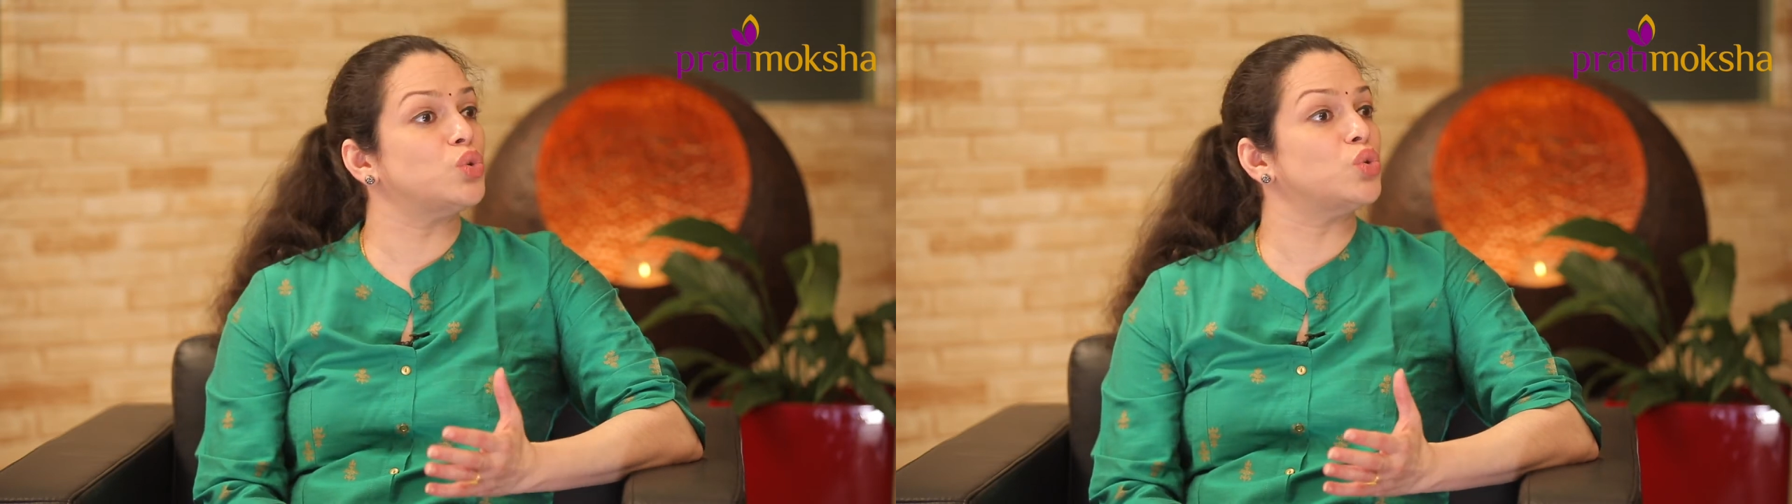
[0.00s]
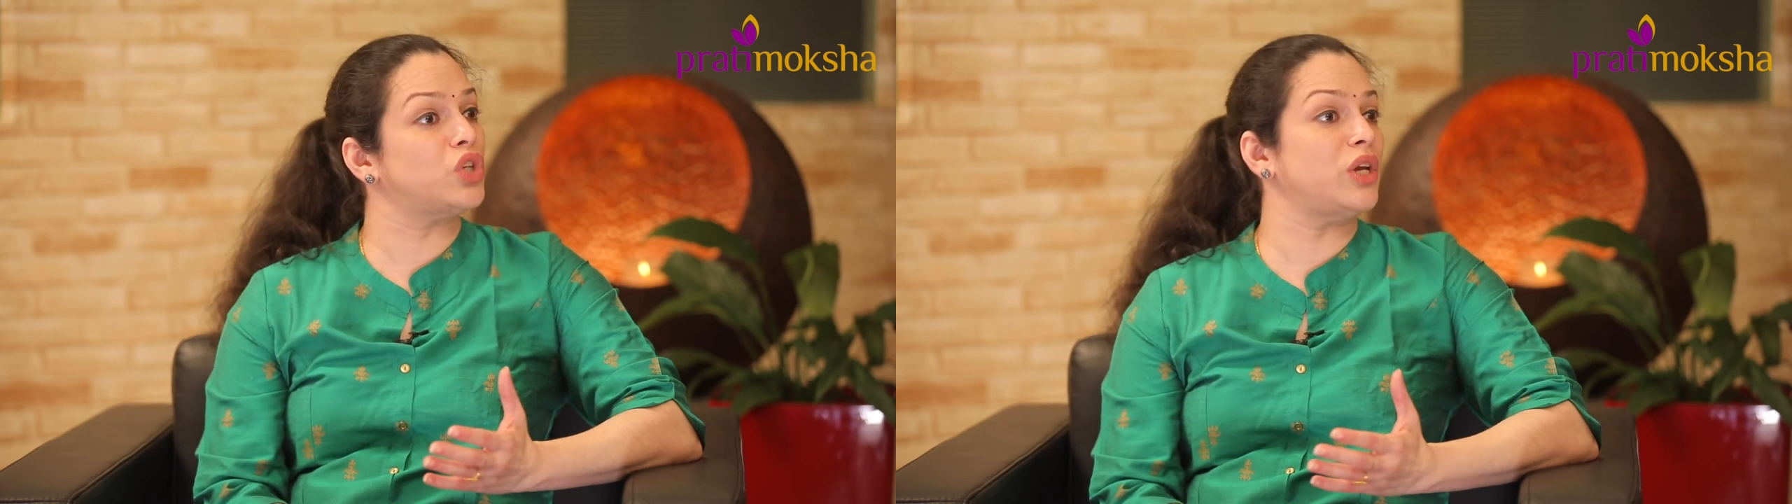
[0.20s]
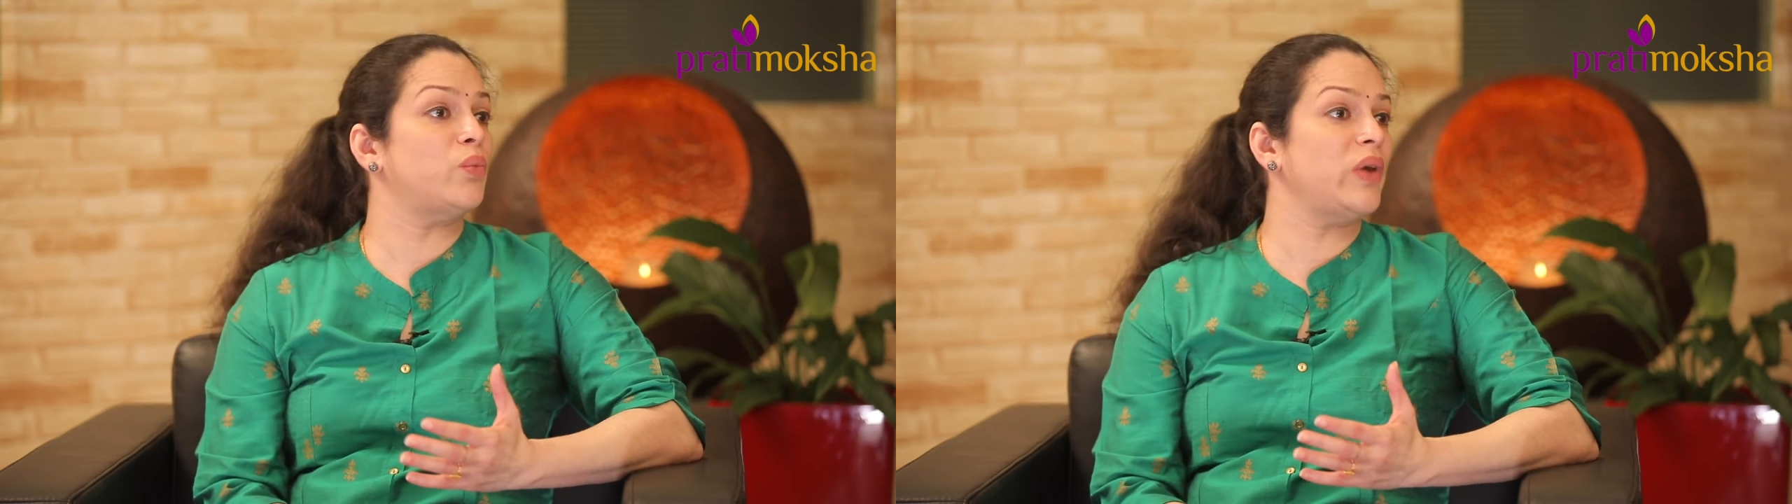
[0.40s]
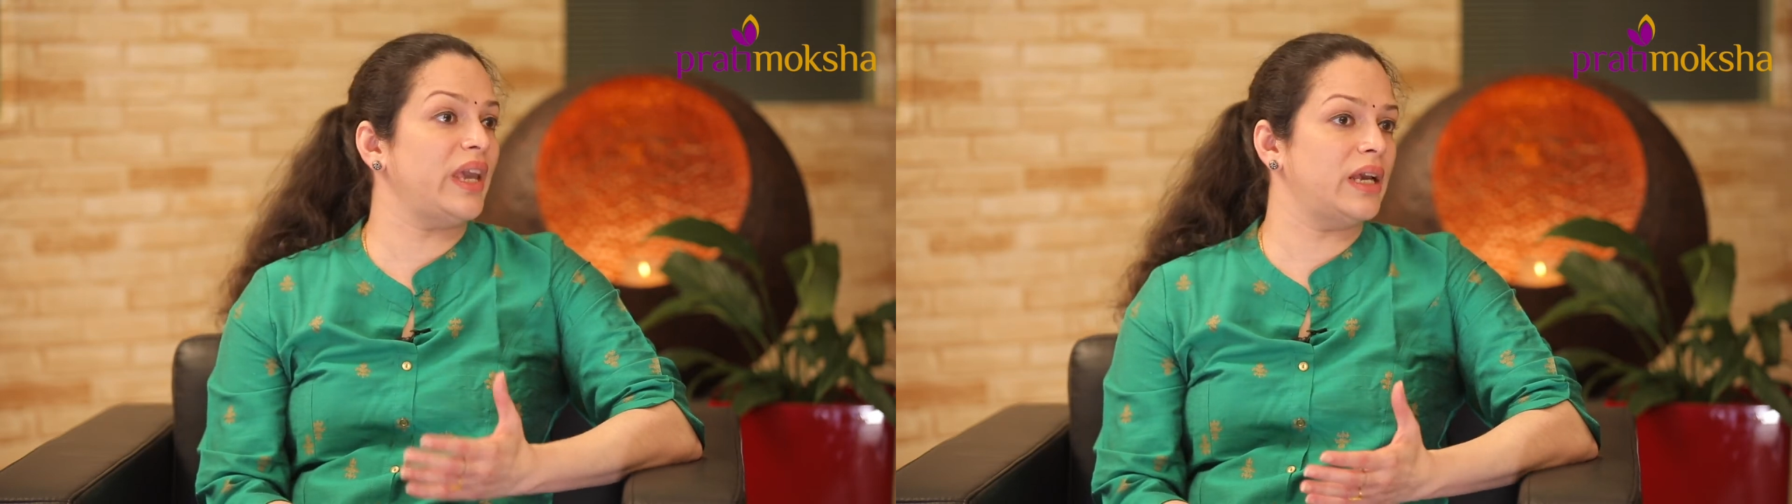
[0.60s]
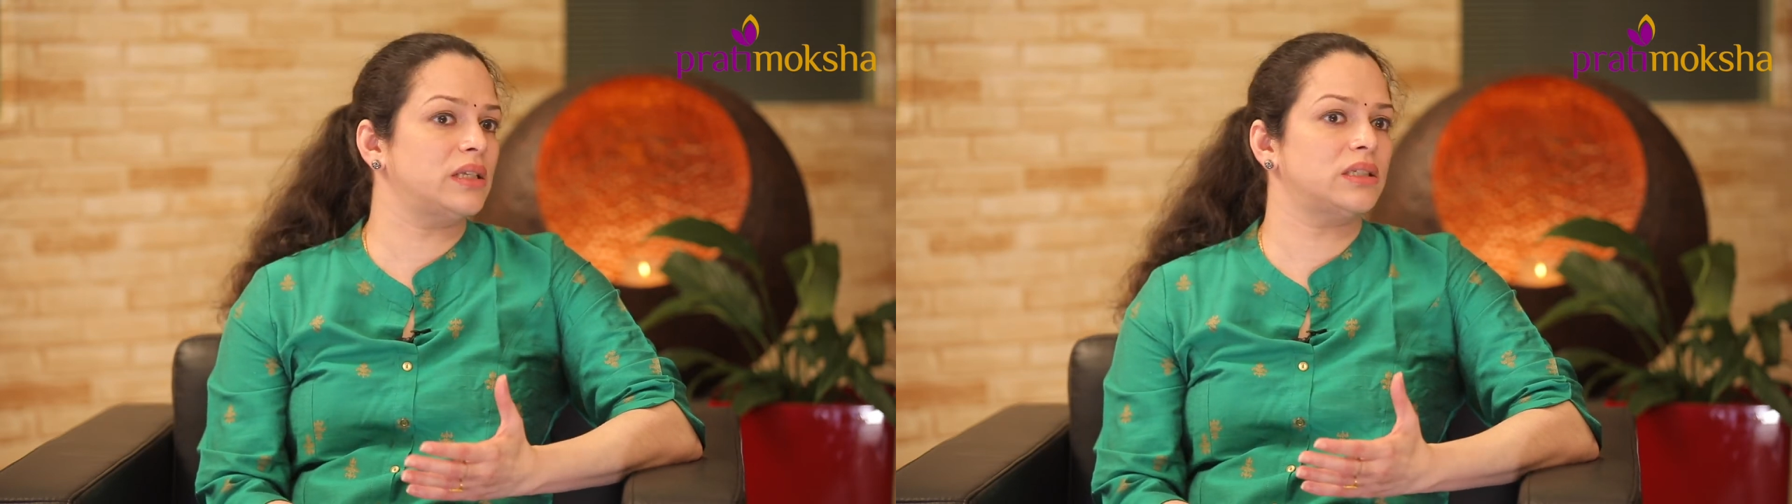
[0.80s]
to 3
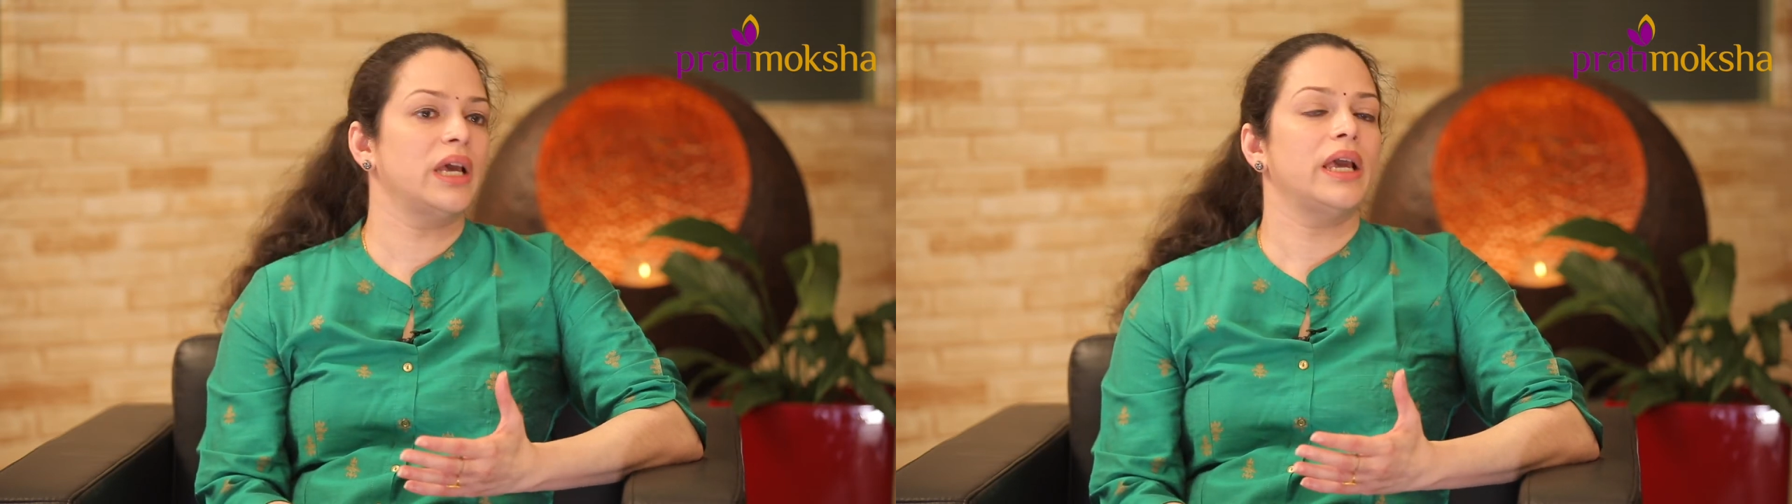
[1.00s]
weeks,